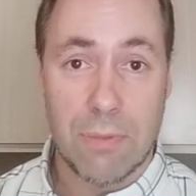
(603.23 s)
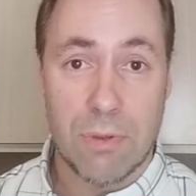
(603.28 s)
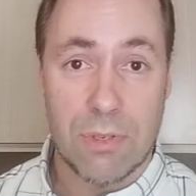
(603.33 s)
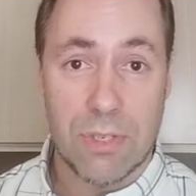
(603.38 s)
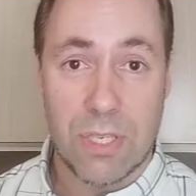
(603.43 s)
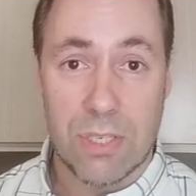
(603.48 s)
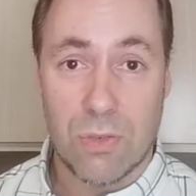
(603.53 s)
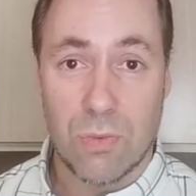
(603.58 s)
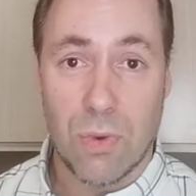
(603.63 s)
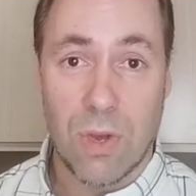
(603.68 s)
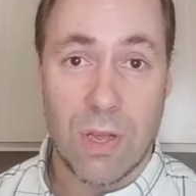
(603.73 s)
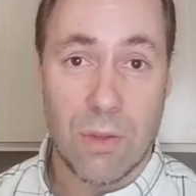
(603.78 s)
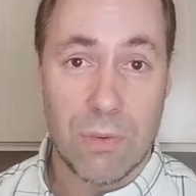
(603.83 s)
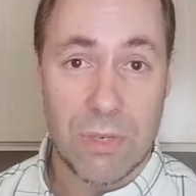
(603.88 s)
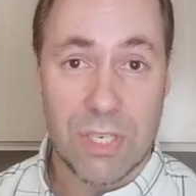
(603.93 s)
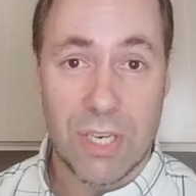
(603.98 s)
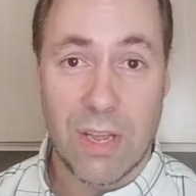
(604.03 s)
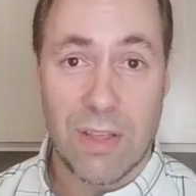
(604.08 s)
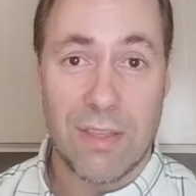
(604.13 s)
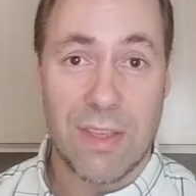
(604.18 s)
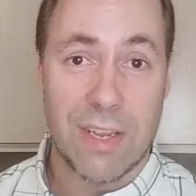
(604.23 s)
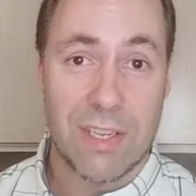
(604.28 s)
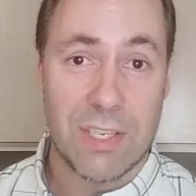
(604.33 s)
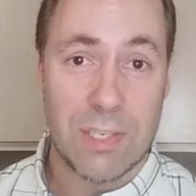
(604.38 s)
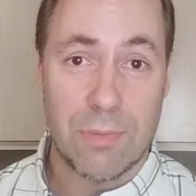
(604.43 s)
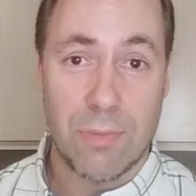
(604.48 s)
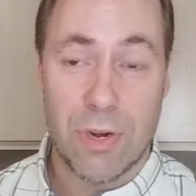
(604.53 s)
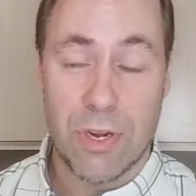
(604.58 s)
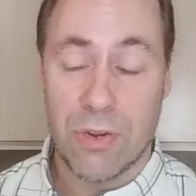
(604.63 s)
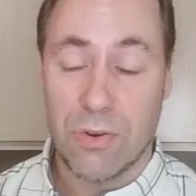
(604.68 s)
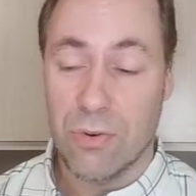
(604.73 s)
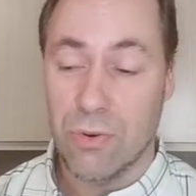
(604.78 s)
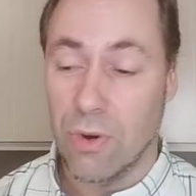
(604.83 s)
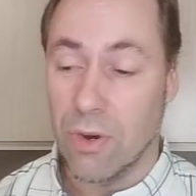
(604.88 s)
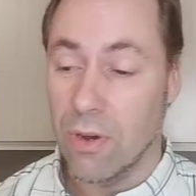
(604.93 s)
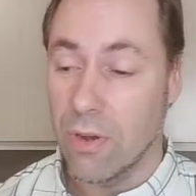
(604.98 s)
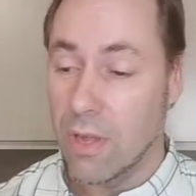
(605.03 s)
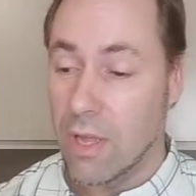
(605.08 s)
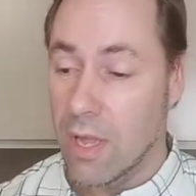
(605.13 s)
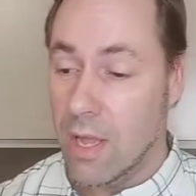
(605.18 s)
as well, which I think is pretty cool.
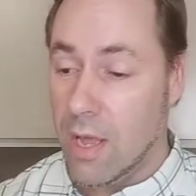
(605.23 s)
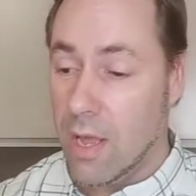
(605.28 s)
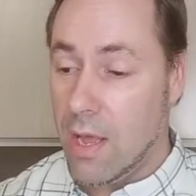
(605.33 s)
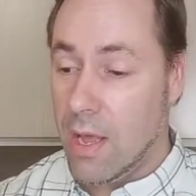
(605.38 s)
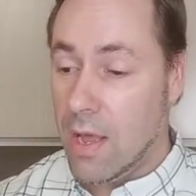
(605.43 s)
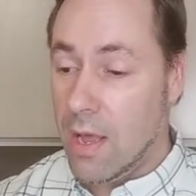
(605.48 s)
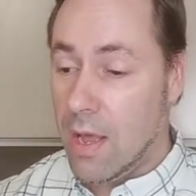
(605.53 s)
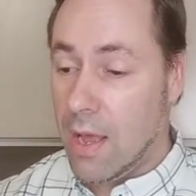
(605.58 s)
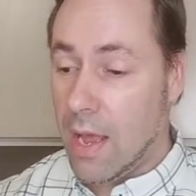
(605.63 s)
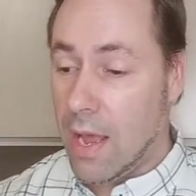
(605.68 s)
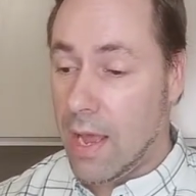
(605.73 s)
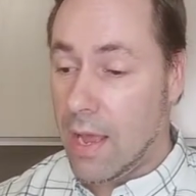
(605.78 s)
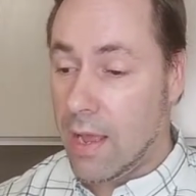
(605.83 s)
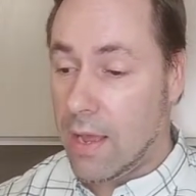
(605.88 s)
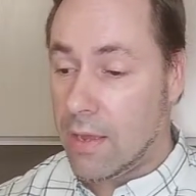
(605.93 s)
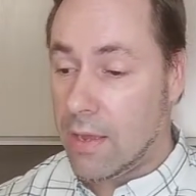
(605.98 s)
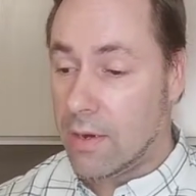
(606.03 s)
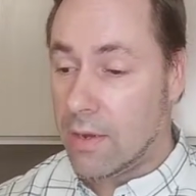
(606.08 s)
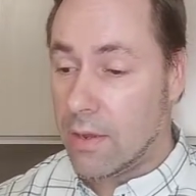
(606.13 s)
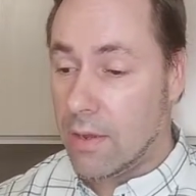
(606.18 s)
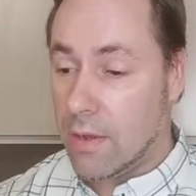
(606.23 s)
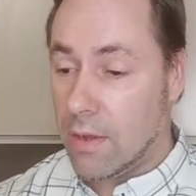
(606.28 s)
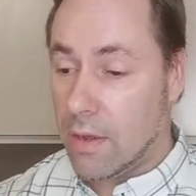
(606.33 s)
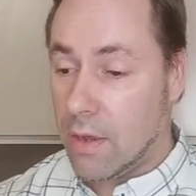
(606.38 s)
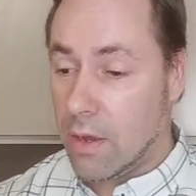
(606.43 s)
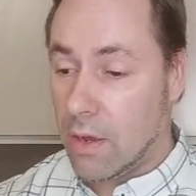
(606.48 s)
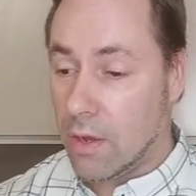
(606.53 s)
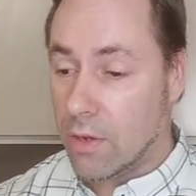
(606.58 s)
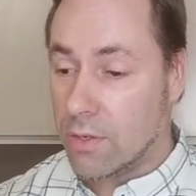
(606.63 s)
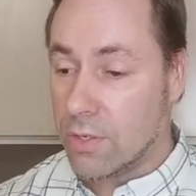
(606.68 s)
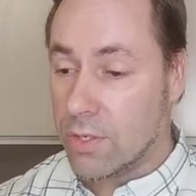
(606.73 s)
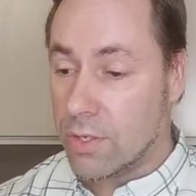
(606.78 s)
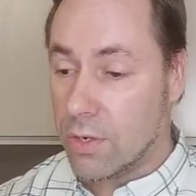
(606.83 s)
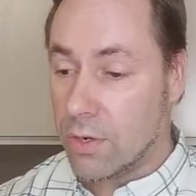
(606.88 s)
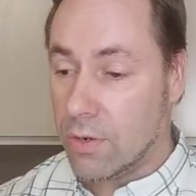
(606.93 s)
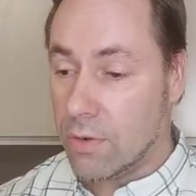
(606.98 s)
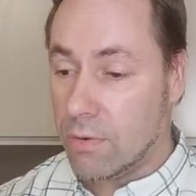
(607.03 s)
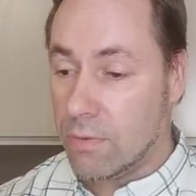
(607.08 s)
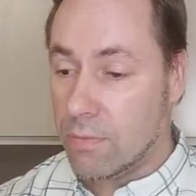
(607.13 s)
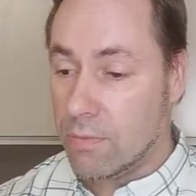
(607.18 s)
And
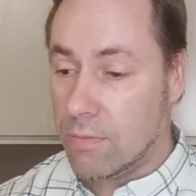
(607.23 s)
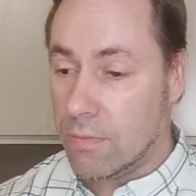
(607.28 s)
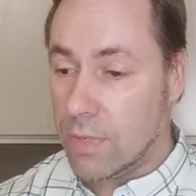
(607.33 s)
also,